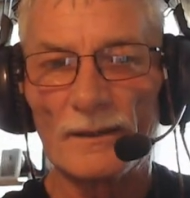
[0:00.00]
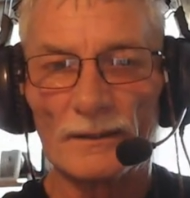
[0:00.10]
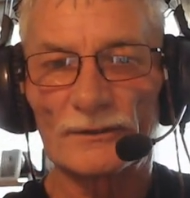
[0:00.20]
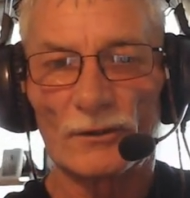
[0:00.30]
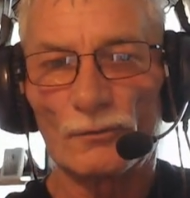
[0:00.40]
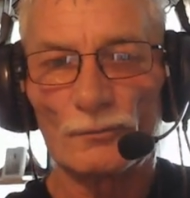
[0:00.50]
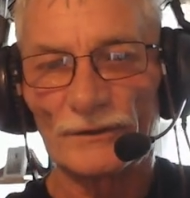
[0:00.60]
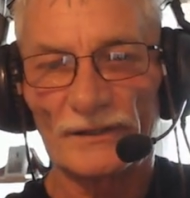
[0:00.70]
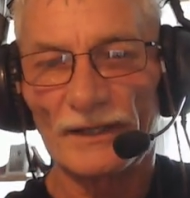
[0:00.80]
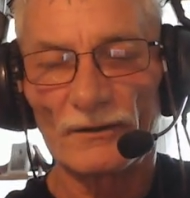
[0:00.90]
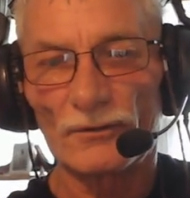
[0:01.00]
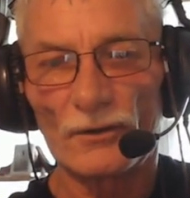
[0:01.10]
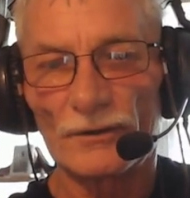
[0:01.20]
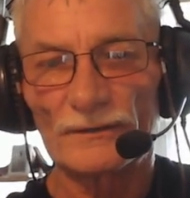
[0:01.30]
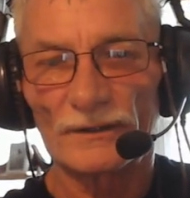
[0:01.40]
So when we're saying, oh
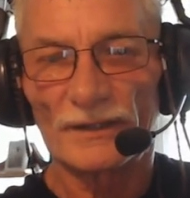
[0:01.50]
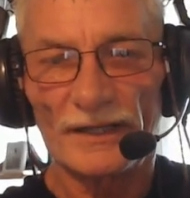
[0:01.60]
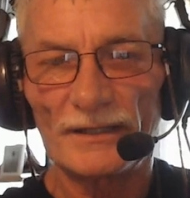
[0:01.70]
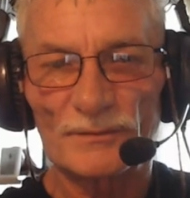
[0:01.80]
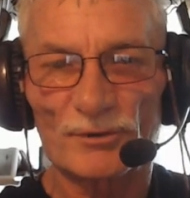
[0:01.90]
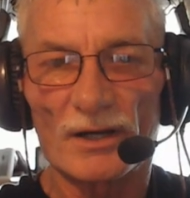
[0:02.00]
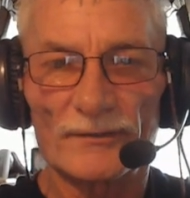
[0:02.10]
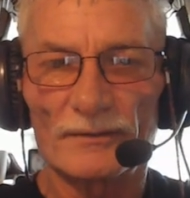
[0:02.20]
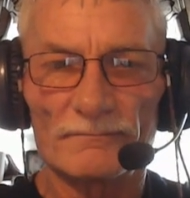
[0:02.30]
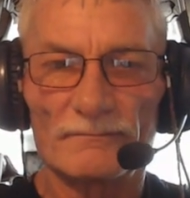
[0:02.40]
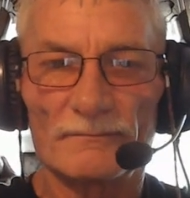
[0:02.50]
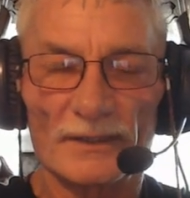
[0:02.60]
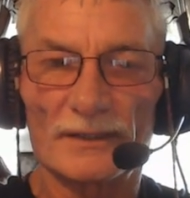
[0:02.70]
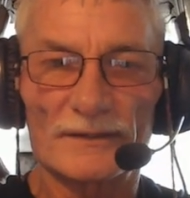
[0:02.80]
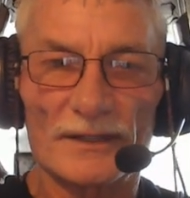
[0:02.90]
no, this is the king's profit,
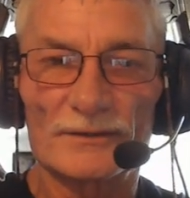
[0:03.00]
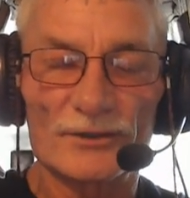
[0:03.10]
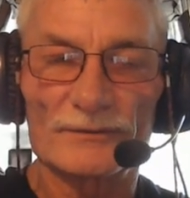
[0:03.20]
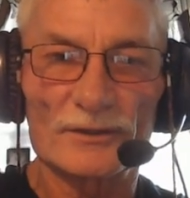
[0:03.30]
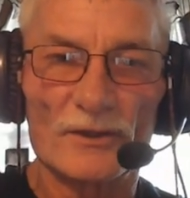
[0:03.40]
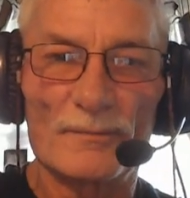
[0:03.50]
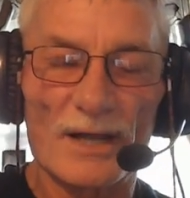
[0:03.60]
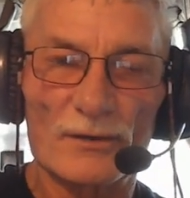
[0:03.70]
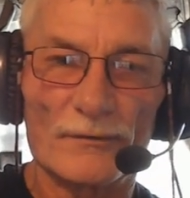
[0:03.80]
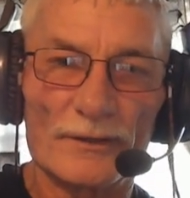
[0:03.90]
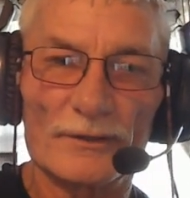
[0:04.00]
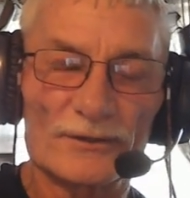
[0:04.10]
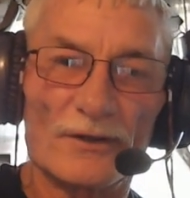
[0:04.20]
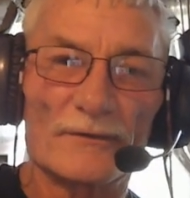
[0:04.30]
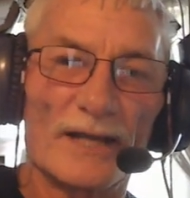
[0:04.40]
like I say, it shifts it all back over there.
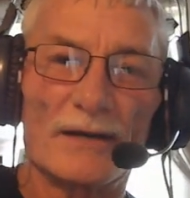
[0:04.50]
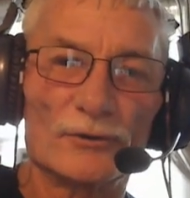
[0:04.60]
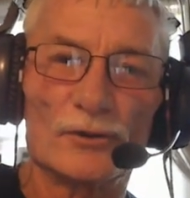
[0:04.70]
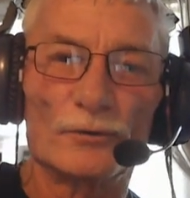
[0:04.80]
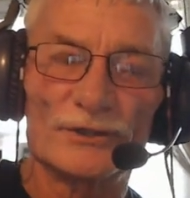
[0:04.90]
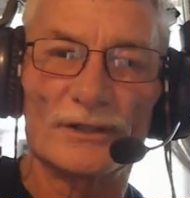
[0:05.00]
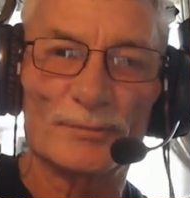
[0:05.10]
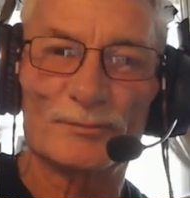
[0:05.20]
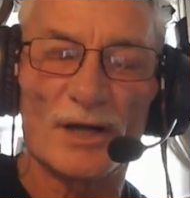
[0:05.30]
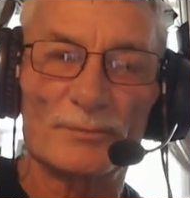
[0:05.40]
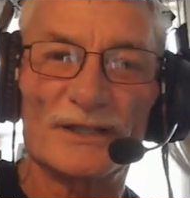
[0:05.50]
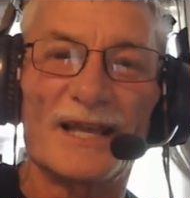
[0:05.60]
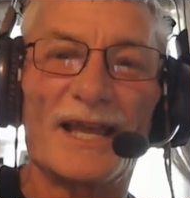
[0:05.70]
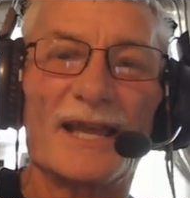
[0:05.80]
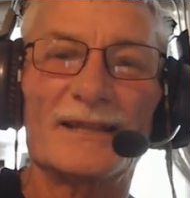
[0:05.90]
So now they have our ownership of property
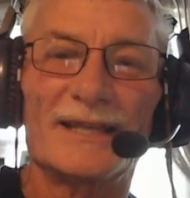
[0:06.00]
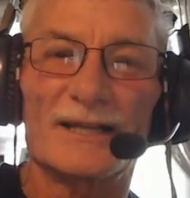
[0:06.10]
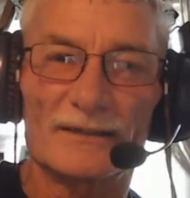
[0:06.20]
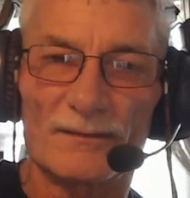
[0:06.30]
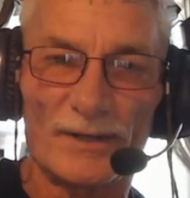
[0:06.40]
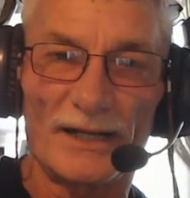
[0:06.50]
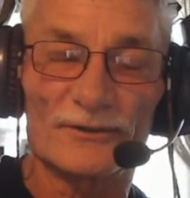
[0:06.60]
and they got the money.